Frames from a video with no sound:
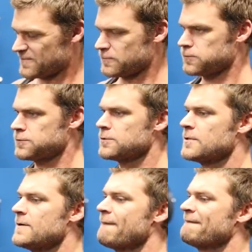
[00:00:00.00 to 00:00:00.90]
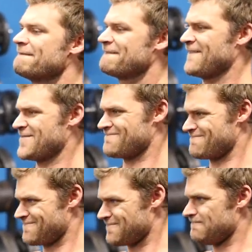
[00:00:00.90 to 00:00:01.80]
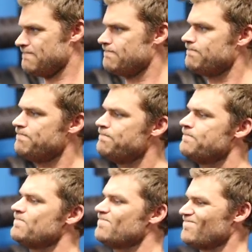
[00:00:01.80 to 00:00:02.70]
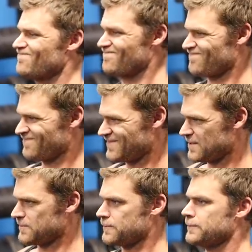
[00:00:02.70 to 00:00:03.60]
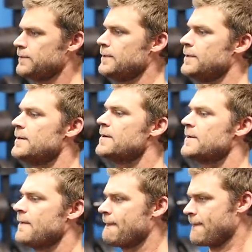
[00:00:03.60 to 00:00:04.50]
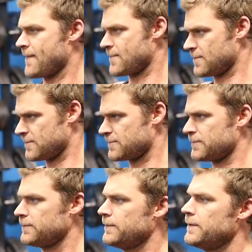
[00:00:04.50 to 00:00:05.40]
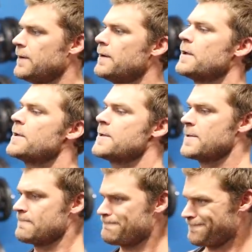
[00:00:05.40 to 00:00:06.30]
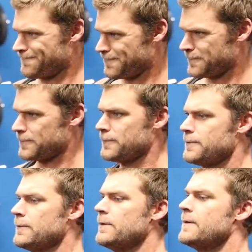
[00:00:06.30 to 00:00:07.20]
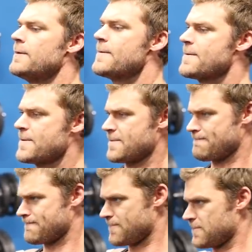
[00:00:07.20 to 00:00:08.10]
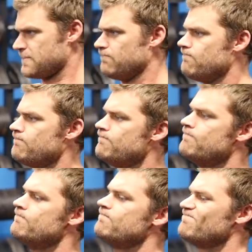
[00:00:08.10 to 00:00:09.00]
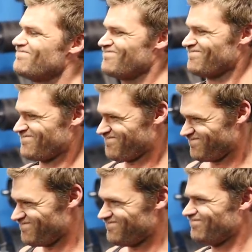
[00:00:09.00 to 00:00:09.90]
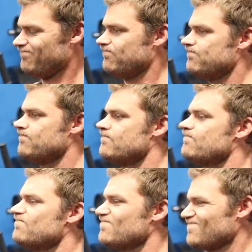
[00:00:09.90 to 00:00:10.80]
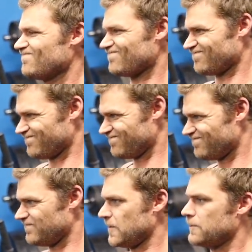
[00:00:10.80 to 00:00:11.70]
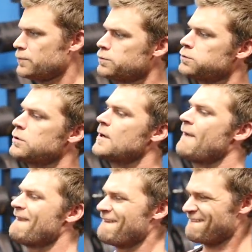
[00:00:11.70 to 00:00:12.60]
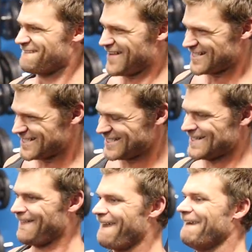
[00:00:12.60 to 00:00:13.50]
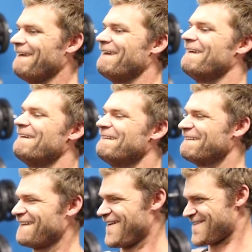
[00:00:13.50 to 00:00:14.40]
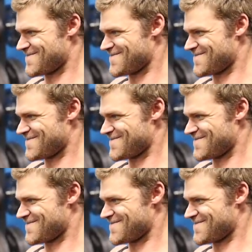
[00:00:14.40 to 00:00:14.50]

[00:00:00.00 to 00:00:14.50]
And Arnold was a pretty big advocate of supinating when curling, and he kind of would, again, give credit something like that instead of the girth, like barbell curls, the wide grip, supinating to the peak in his bicep.